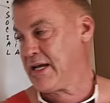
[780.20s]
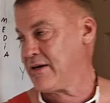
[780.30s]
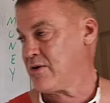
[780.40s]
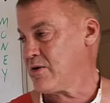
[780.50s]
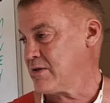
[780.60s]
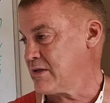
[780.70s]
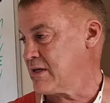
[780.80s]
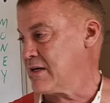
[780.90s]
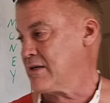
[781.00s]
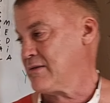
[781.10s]
are getting
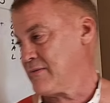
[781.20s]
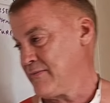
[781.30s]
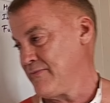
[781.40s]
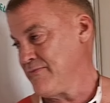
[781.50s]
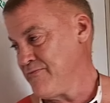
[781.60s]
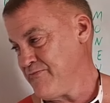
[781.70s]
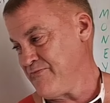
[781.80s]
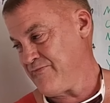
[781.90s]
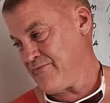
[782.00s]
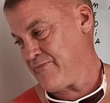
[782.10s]
older.
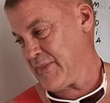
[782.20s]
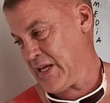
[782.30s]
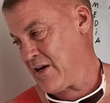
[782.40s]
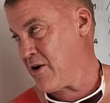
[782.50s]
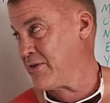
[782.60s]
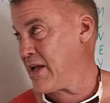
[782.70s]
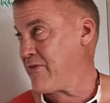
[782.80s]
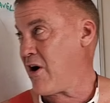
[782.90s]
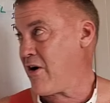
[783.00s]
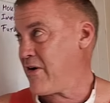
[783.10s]
You know,
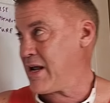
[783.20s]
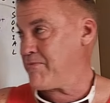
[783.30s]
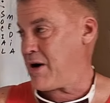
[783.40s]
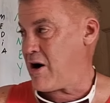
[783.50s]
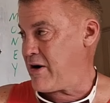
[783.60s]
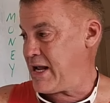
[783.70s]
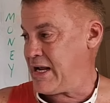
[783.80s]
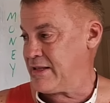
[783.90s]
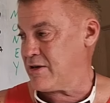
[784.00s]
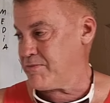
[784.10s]
they've already
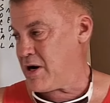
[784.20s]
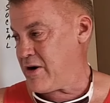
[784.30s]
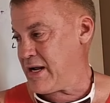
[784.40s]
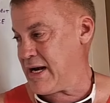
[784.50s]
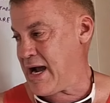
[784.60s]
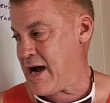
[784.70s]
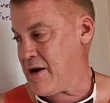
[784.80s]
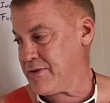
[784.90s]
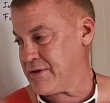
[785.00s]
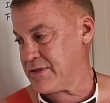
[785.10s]
partied. They're partied
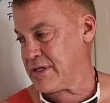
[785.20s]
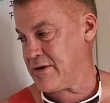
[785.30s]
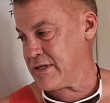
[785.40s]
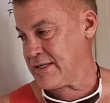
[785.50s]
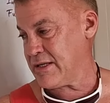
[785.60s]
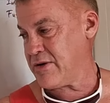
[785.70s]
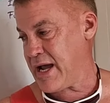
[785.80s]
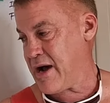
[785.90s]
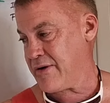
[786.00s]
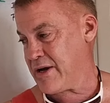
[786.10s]
out. They're starting to slow
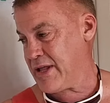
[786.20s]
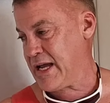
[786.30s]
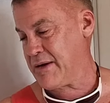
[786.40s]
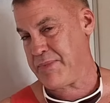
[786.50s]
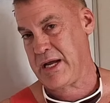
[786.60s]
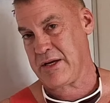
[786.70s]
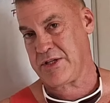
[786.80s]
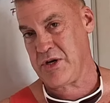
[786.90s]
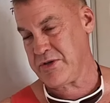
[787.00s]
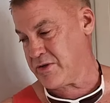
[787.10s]
down. Now, they can pick
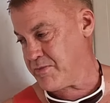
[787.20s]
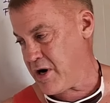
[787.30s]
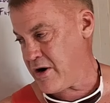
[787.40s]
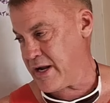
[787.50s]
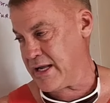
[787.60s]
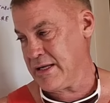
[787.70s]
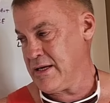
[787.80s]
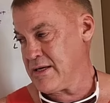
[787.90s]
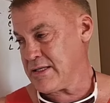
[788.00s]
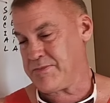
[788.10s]
and choose their party.
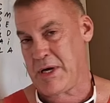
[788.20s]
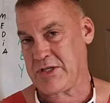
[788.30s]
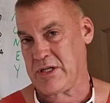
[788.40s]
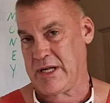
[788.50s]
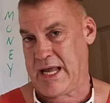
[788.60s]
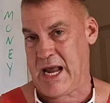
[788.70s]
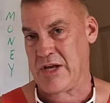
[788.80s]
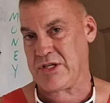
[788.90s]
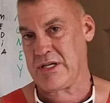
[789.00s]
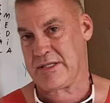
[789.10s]
Special
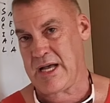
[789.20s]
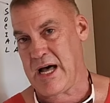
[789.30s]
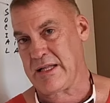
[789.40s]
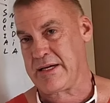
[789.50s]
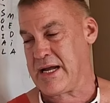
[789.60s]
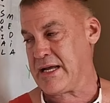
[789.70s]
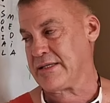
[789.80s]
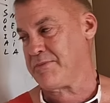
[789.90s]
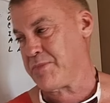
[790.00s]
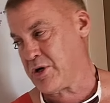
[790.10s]
occasions,
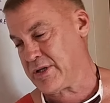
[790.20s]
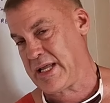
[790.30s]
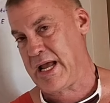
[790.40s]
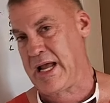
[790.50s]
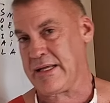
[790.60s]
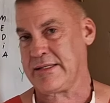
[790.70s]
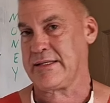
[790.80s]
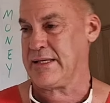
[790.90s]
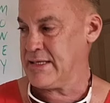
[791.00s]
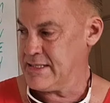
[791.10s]
holidays,
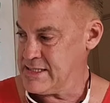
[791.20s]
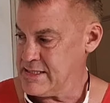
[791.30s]
birthdays.